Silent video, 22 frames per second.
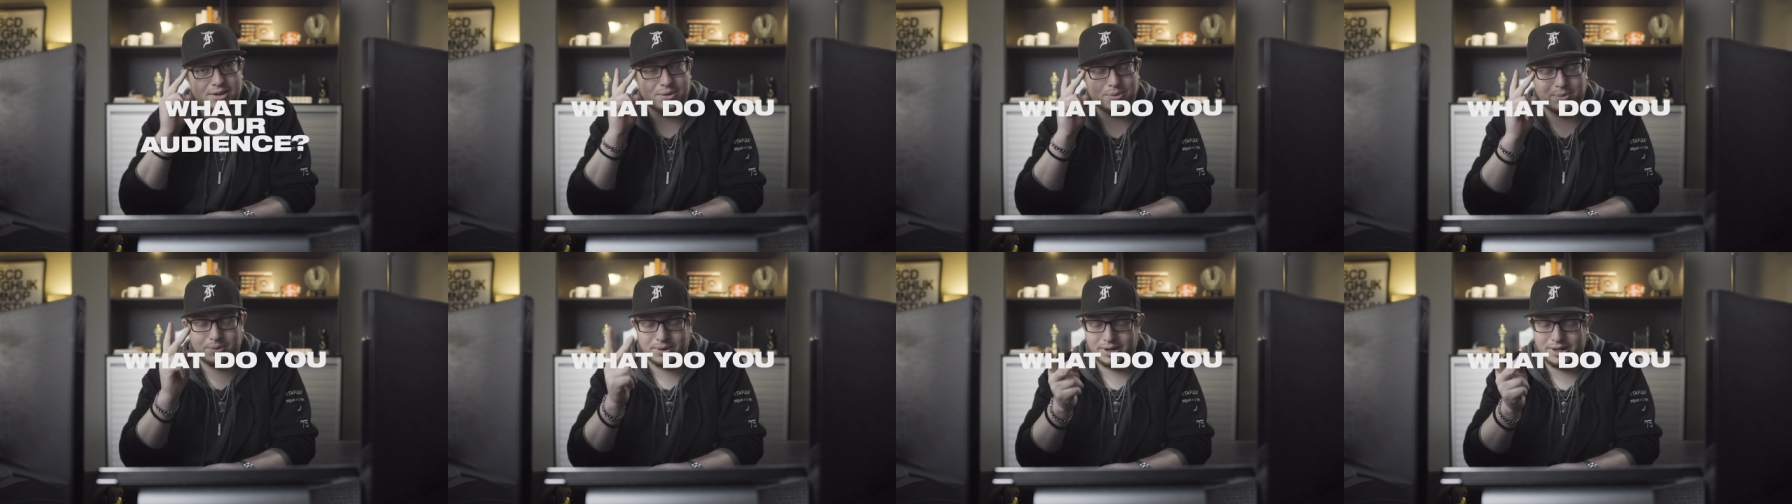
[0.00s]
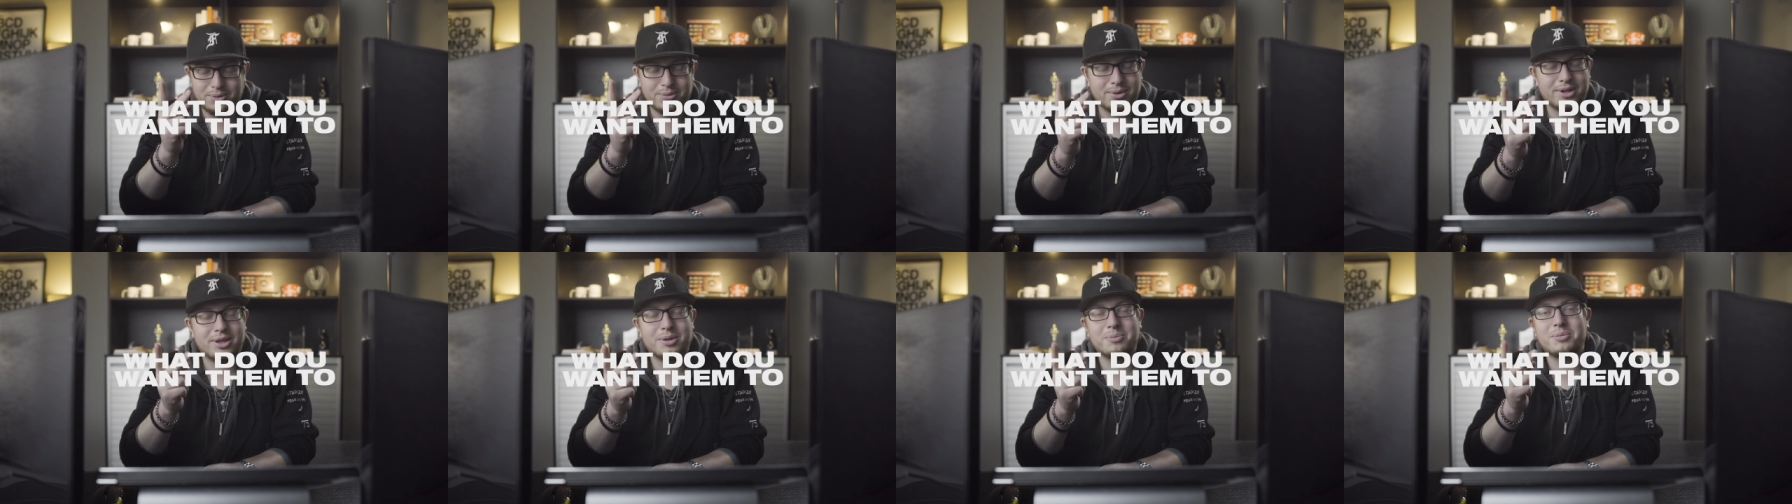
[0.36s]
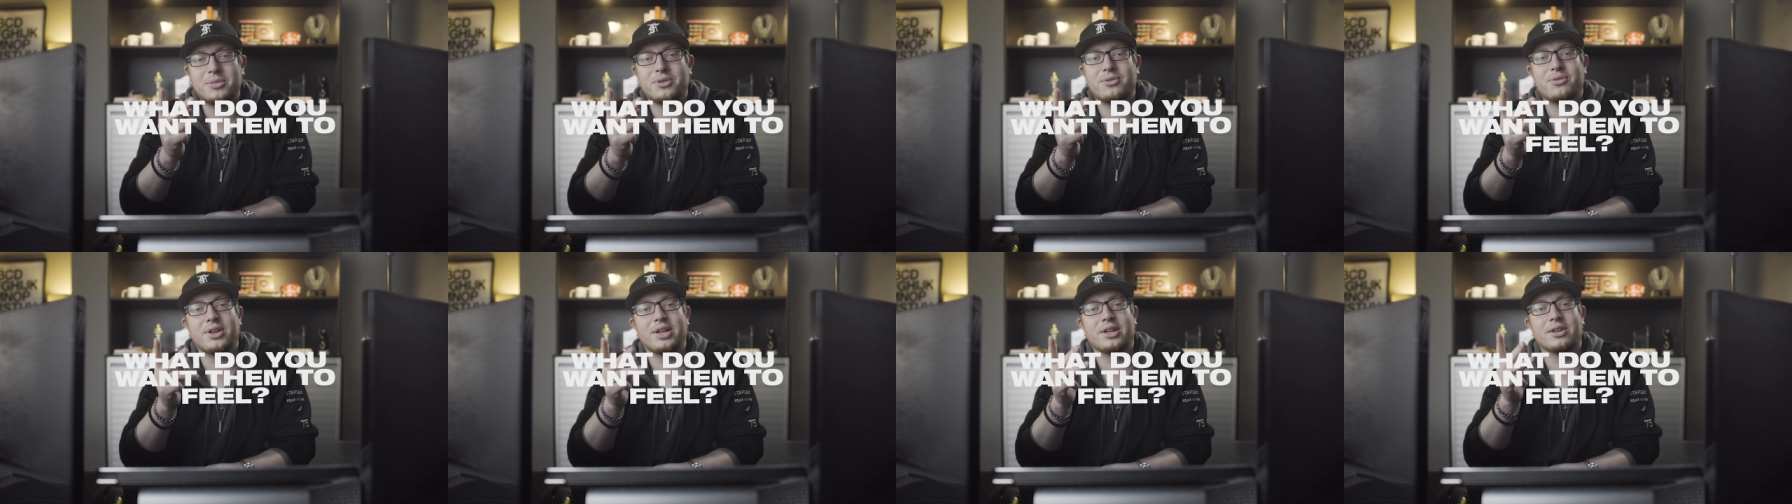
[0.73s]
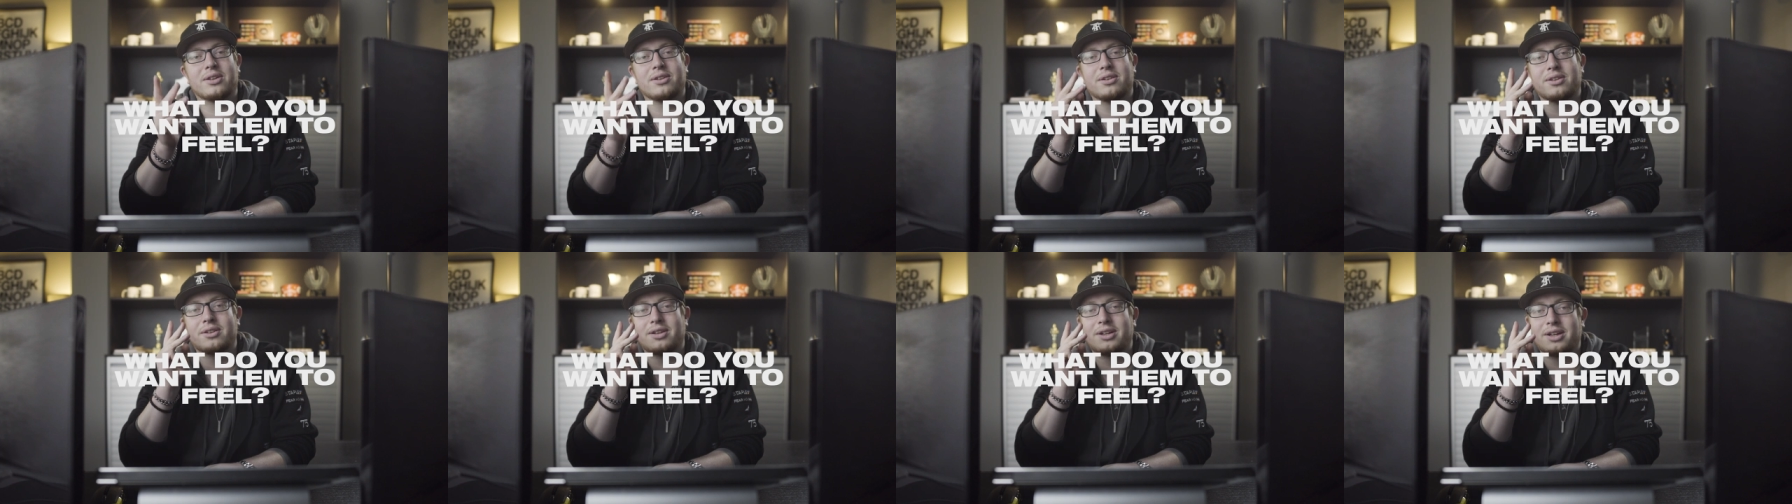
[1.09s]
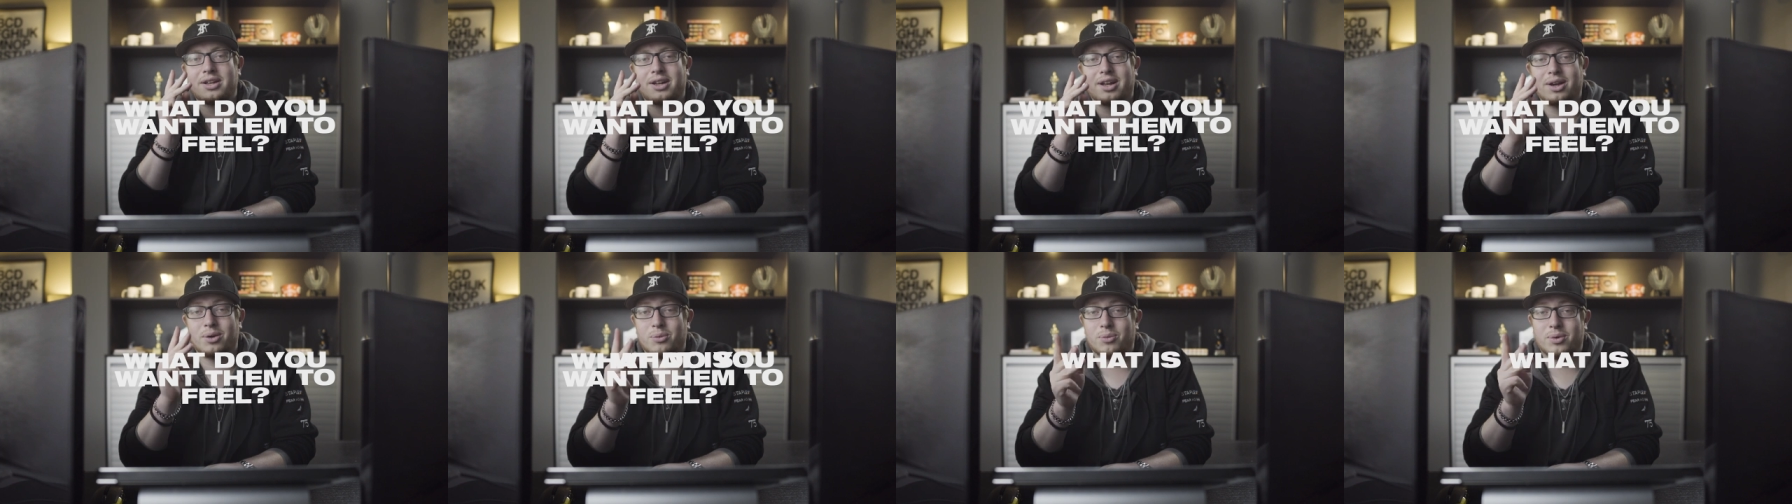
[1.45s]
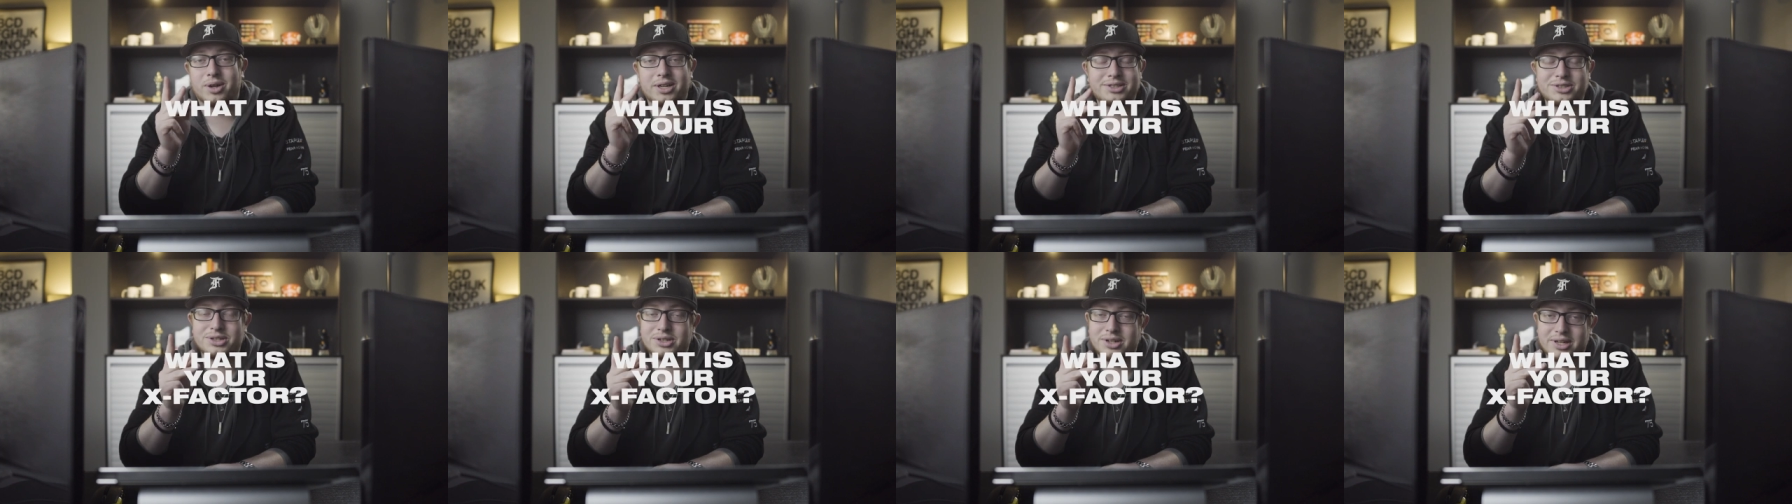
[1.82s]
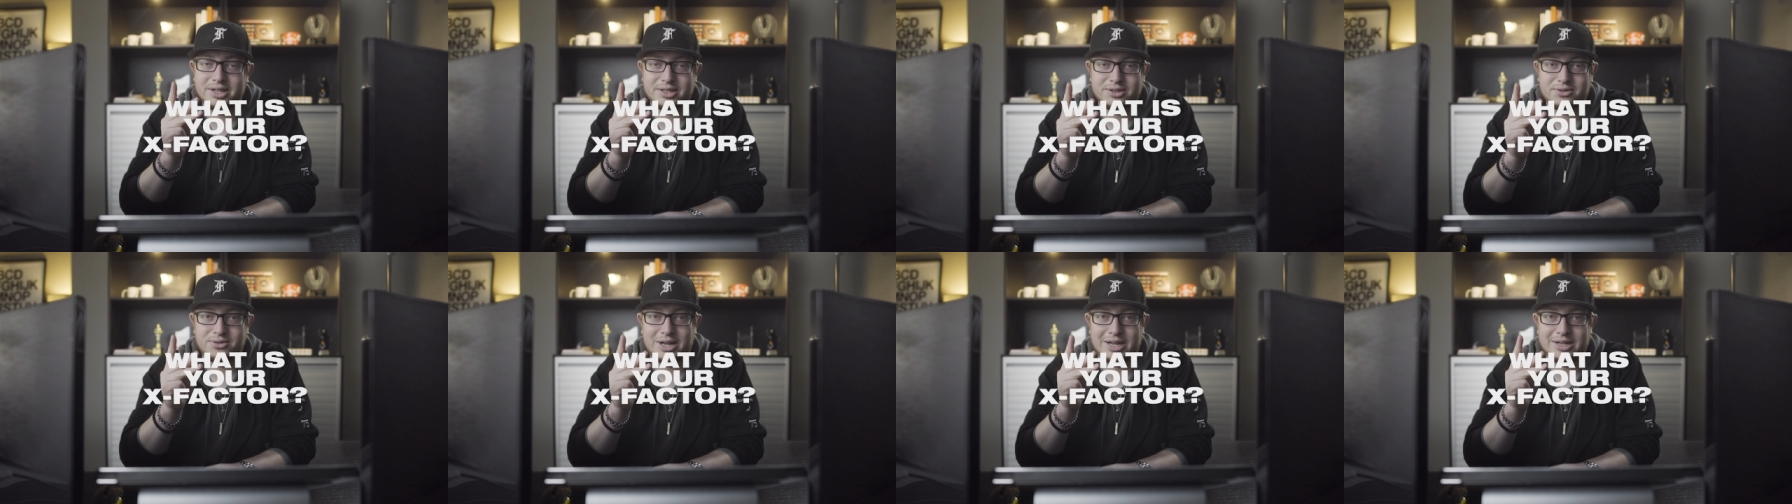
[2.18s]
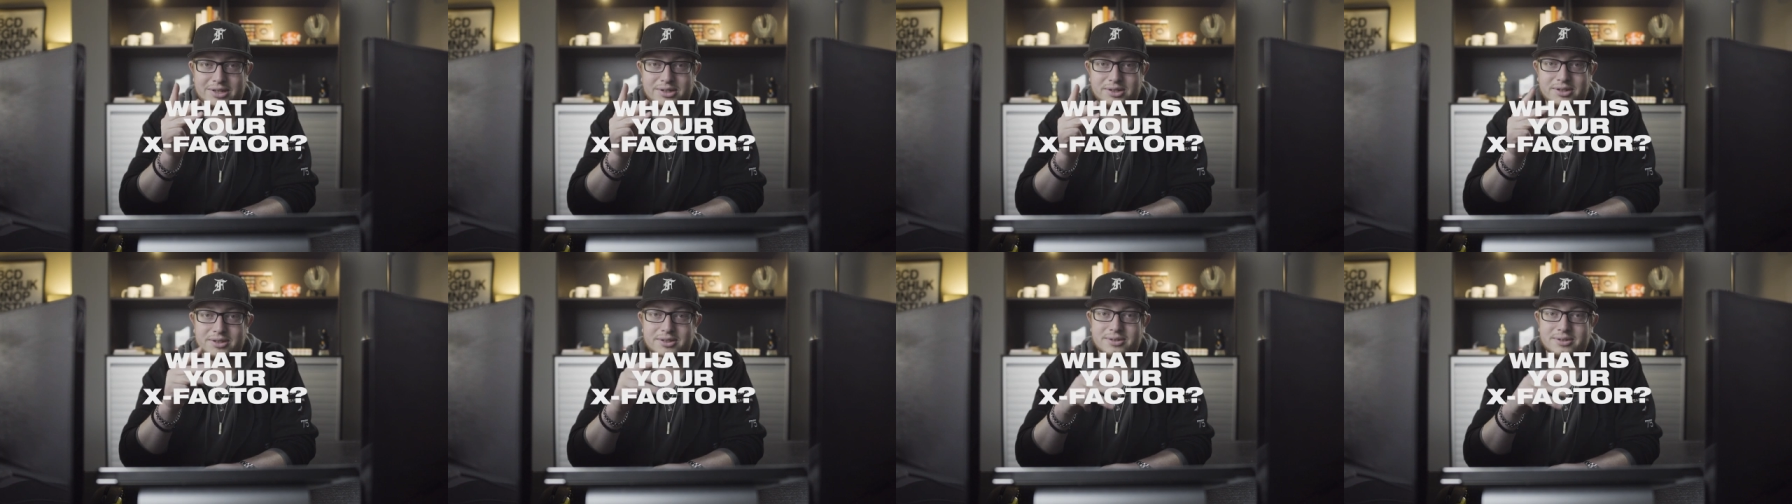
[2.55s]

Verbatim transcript: What do you want them to feel? And what is your X factor?